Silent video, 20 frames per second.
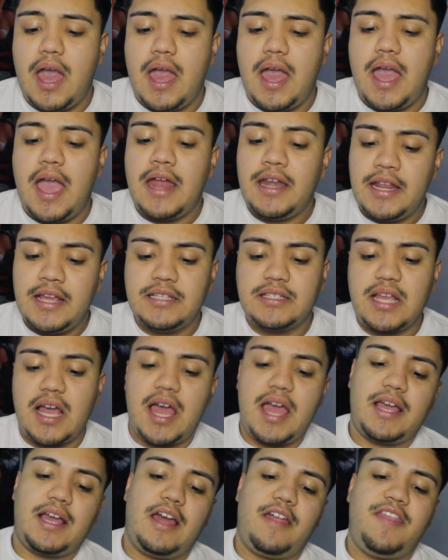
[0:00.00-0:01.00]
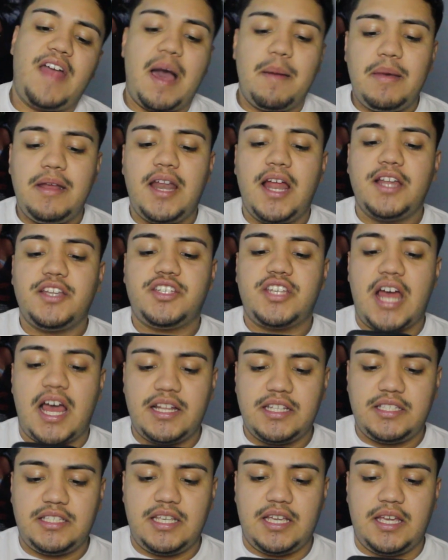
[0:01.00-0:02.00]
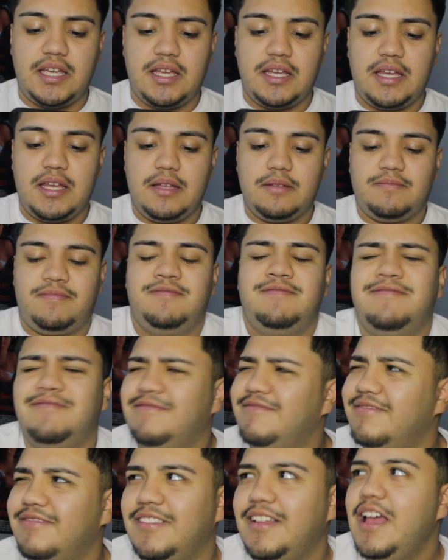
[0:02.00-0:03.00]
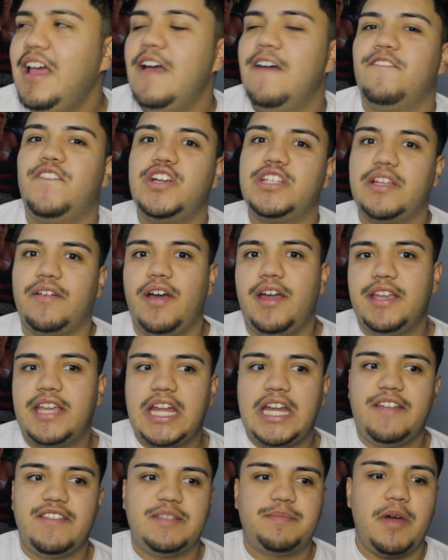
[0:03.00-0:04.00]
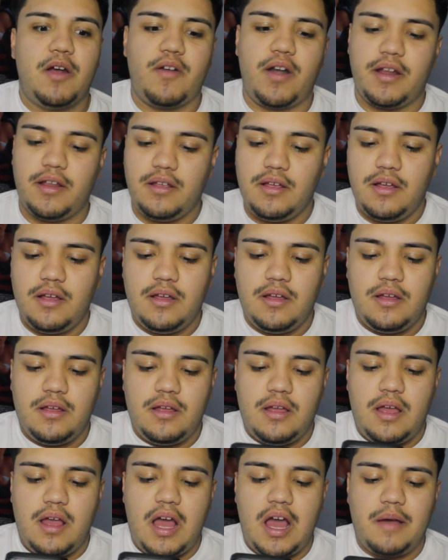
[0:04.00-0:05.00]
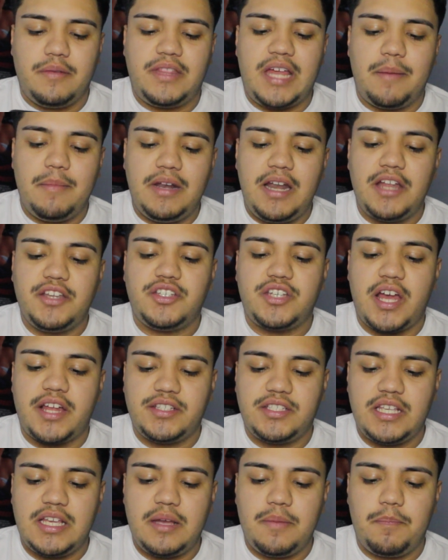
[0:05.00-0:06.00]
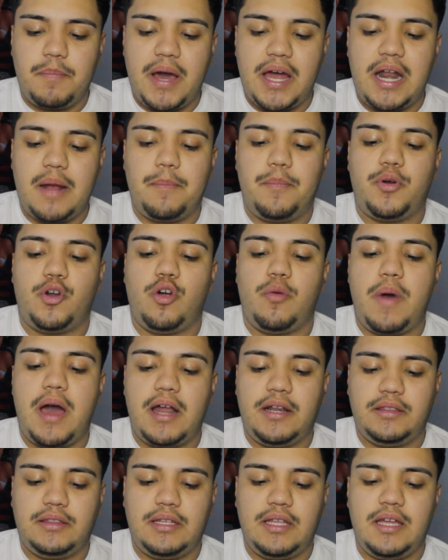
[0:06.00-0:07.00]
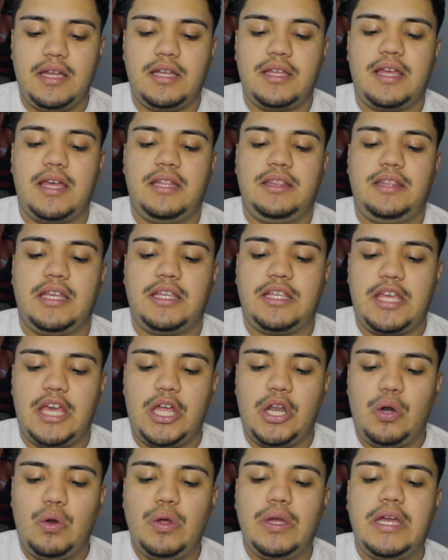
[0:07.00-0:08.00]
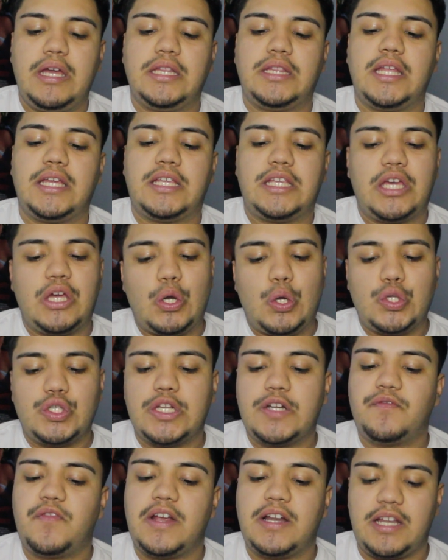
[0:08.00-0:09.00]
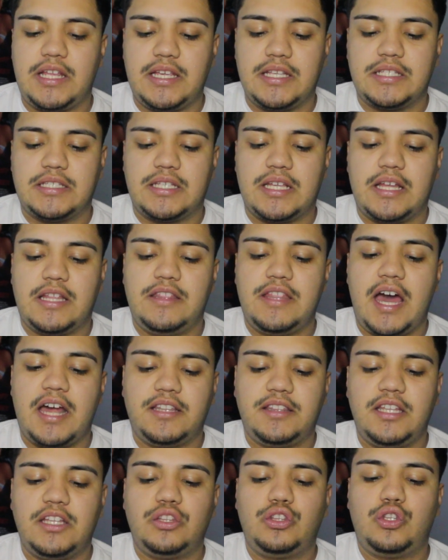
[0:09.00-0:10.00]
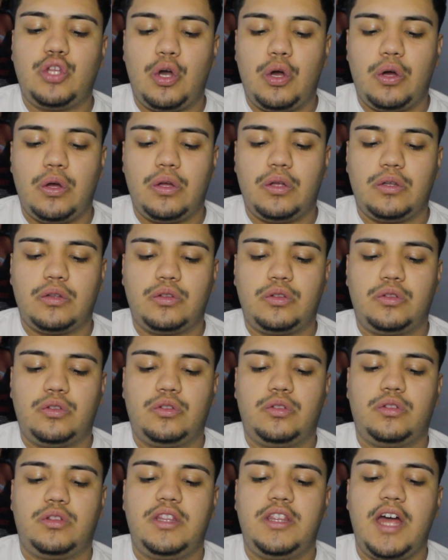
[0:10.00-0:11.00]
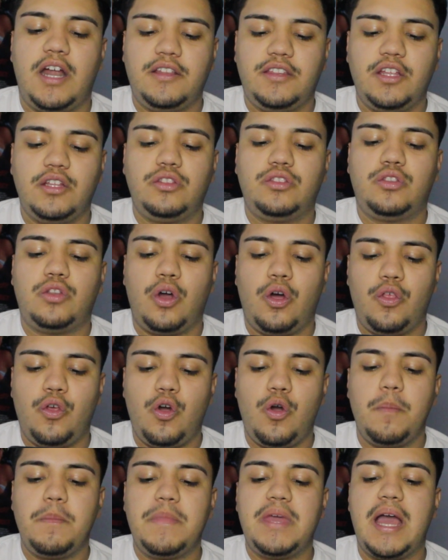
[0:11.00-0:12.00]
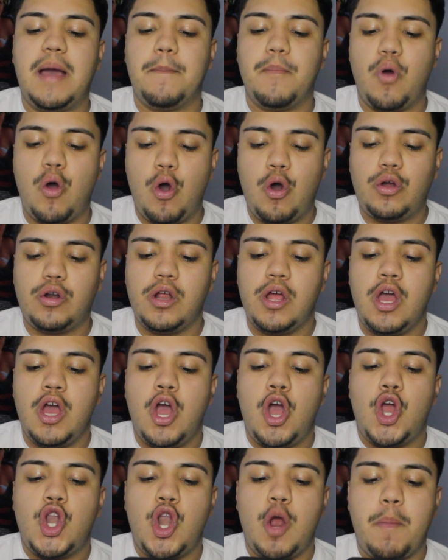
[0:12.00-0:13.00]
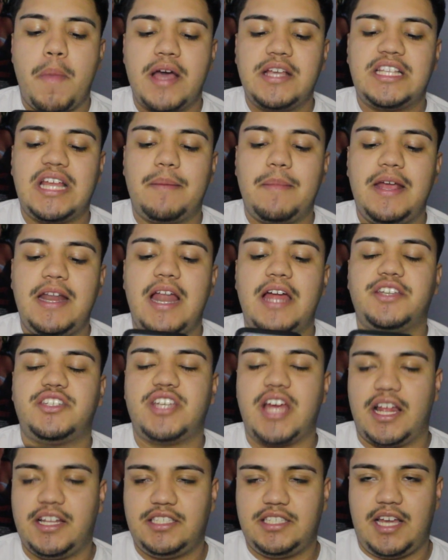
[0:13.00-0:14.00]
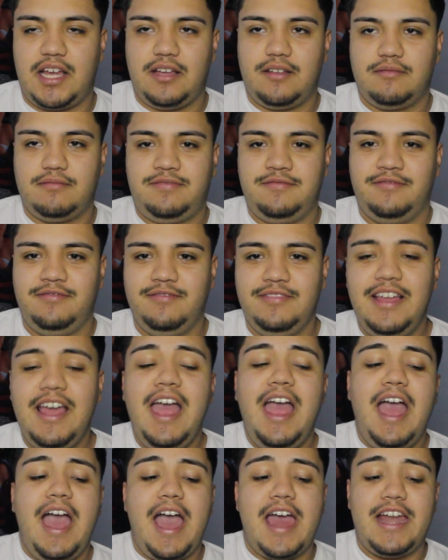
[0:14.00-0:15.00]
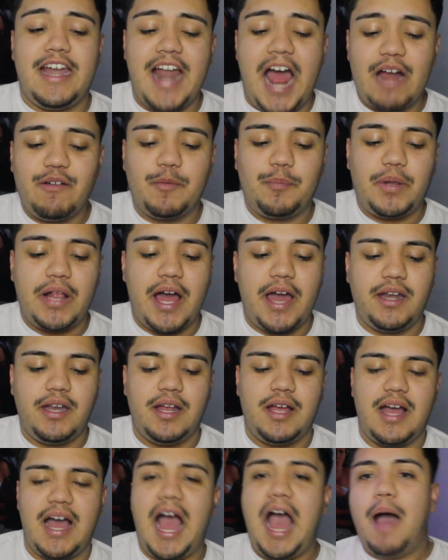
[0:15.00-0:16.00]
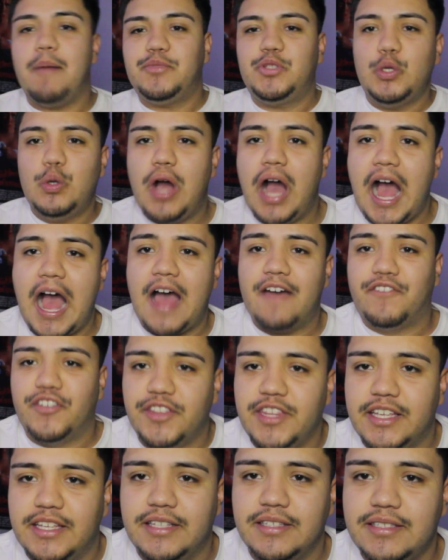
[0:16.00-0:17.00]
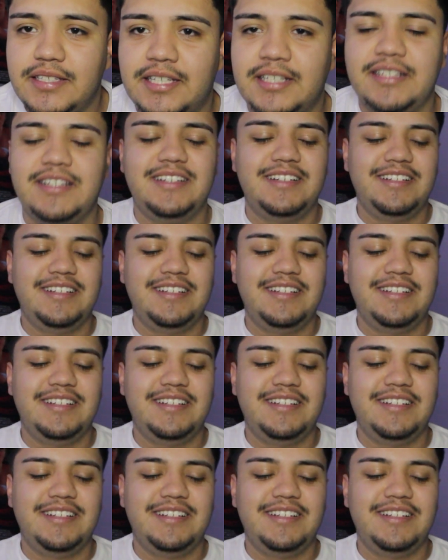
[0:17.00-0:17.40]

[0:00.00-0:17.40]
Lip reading: And he's like, dame la chance. First of all, I can't even spell right. Dame la chance para probarte que quiero y te quiero ser feliz. Darte todo mi amor, nomás dame la chance. And then I replied, I'm too hot for this.